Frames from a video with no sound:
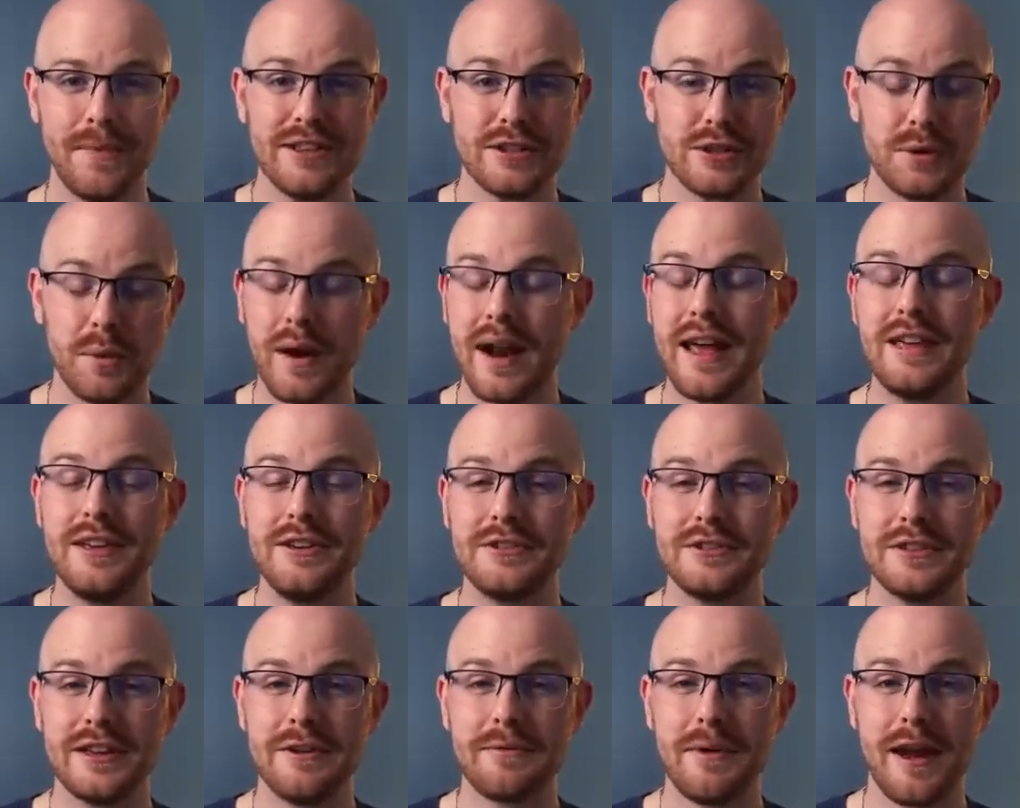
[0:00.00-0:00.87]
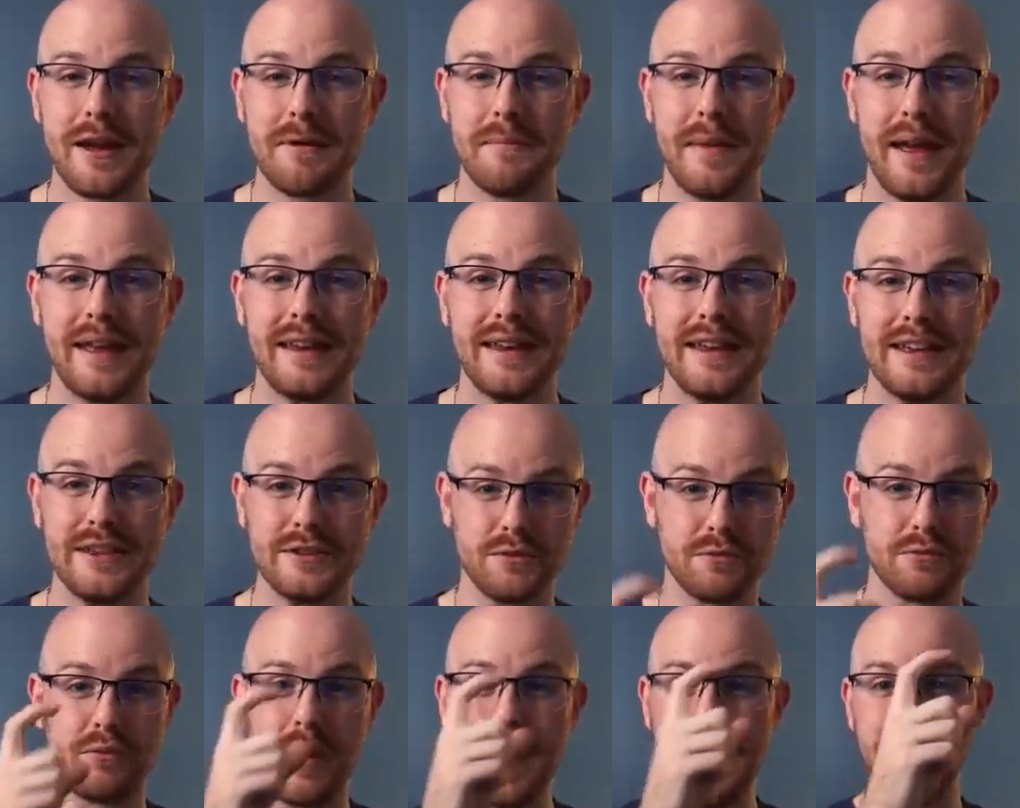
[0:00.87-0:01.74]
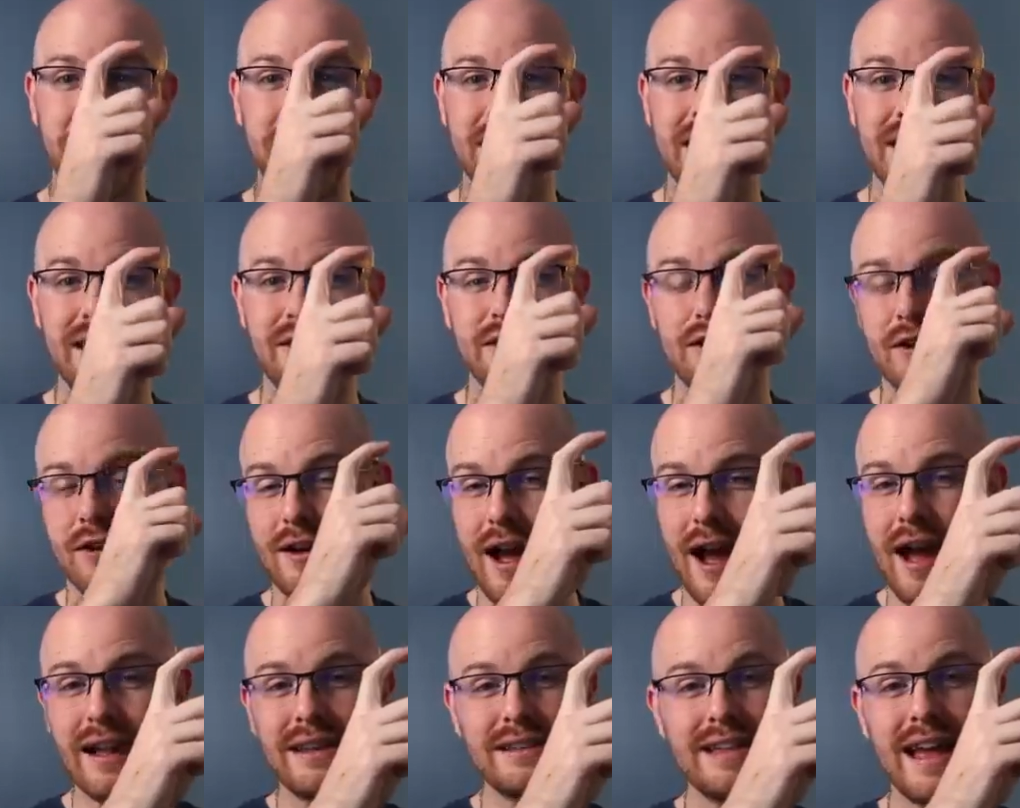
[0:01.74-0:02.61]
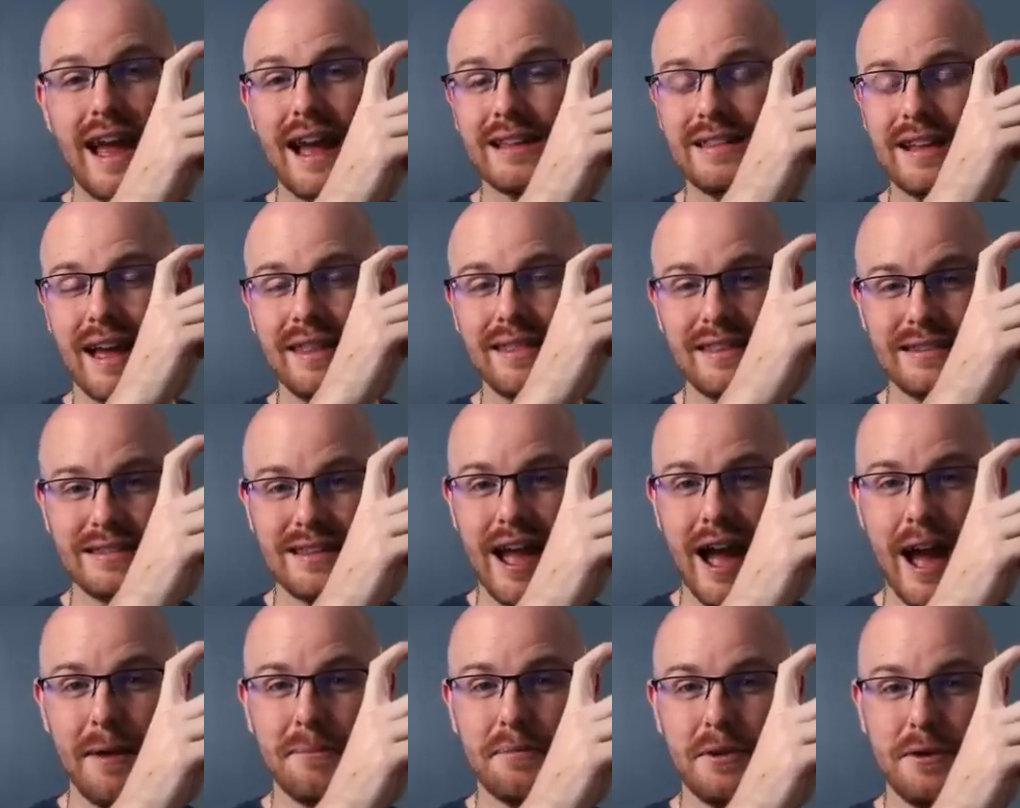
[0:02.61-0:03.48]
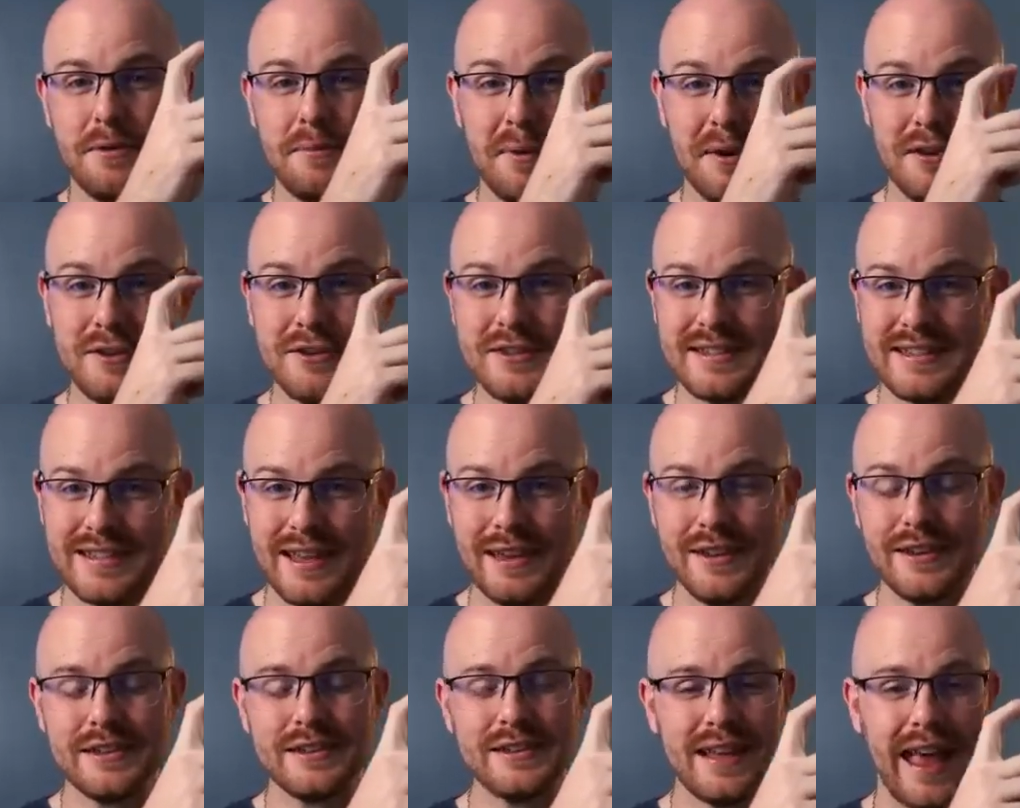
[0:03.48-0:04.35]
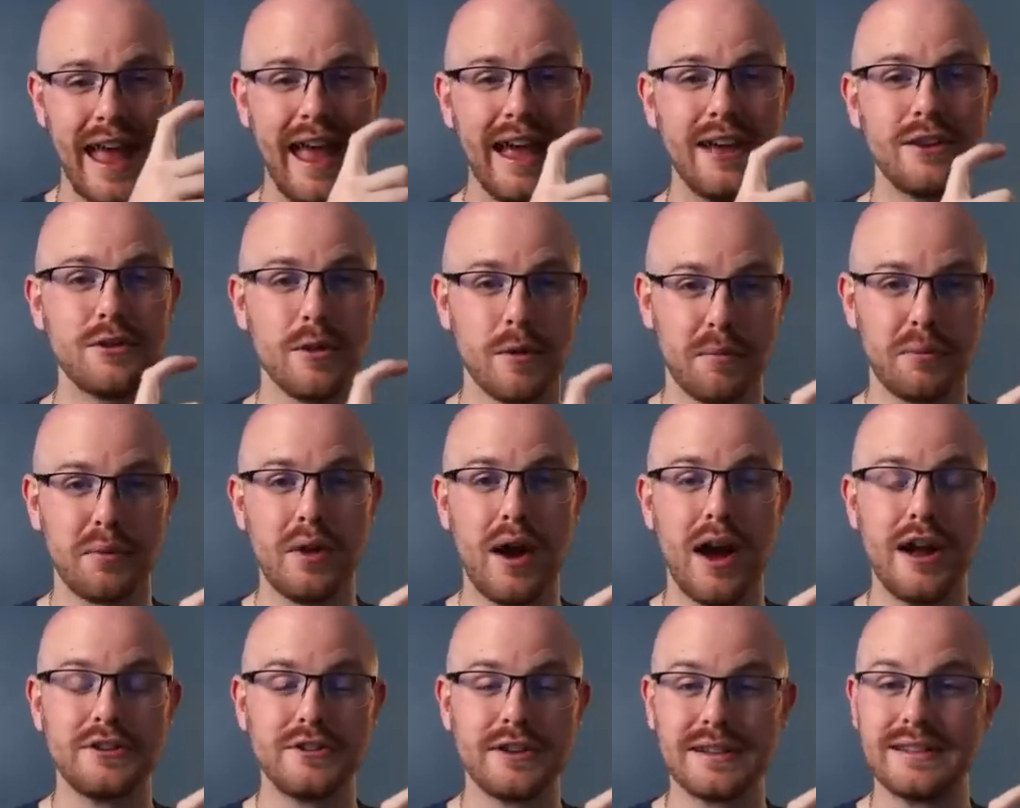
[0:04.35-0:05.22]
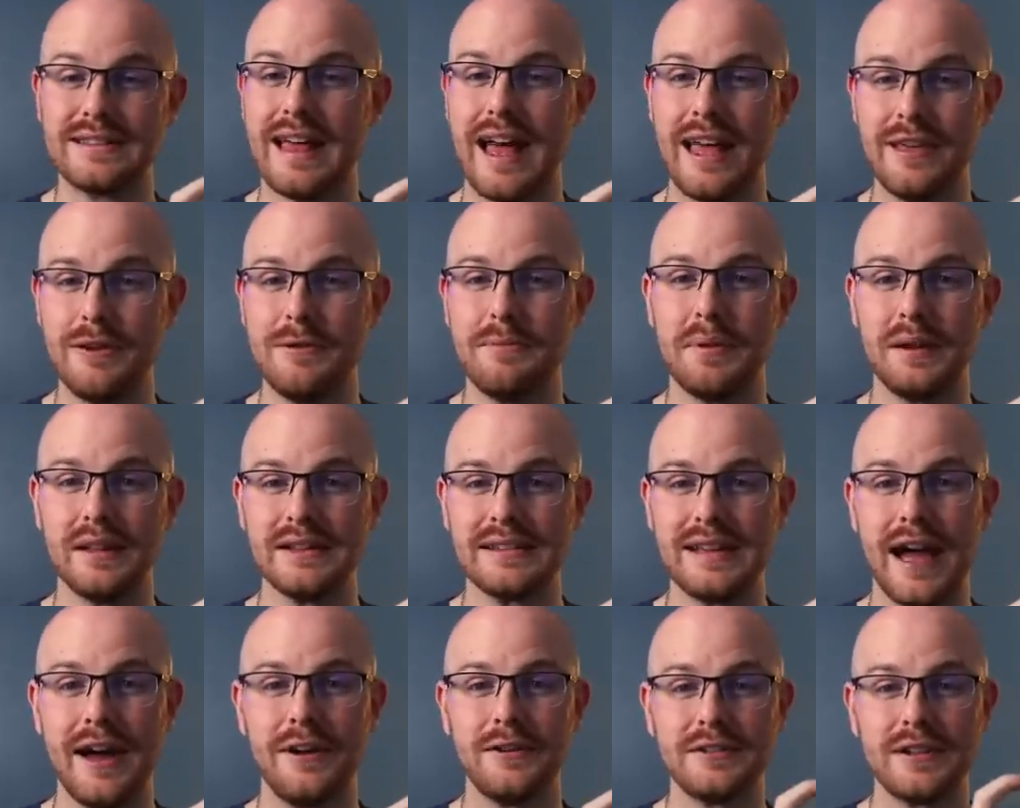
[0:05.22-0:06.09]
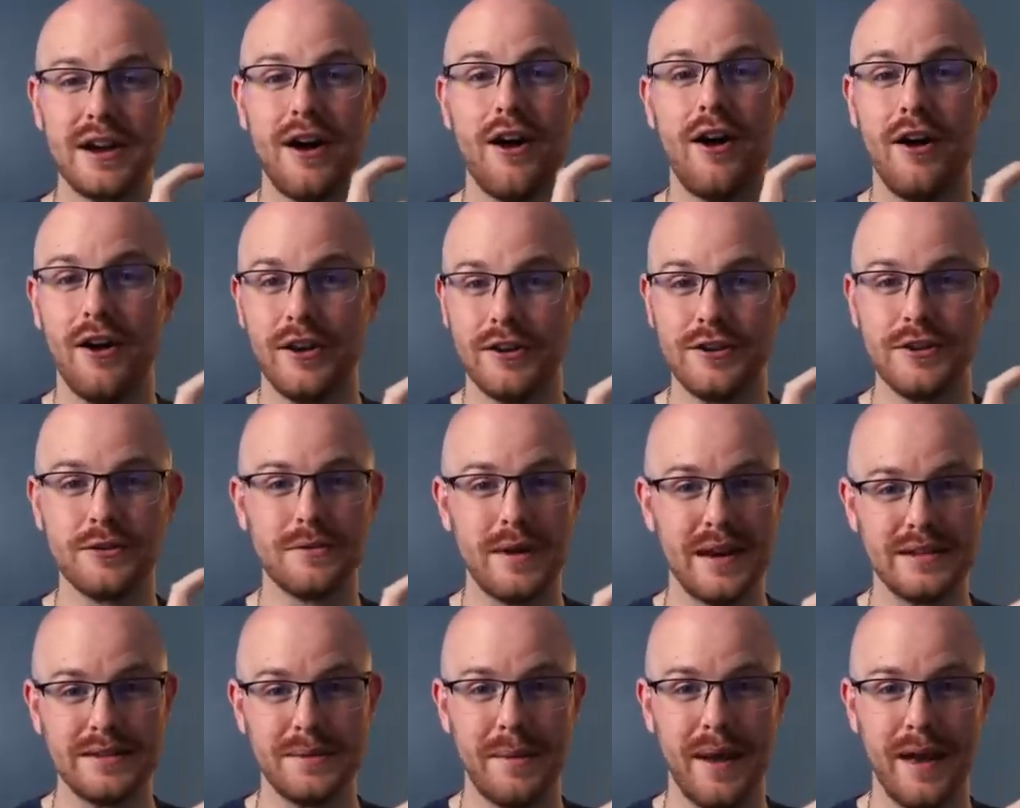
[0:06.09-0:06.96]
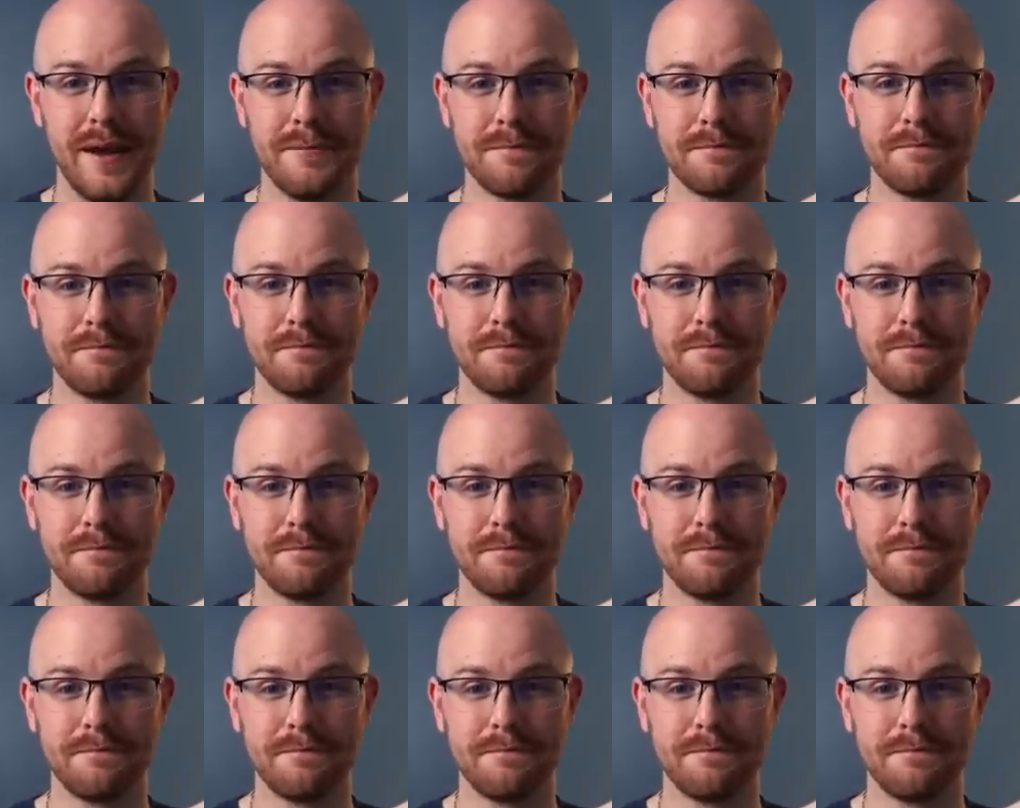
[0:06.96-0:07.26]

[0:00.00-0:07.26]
So what I usually recommend is right beneath your contact at the top, you put your skills and your projects that you built out on your resume.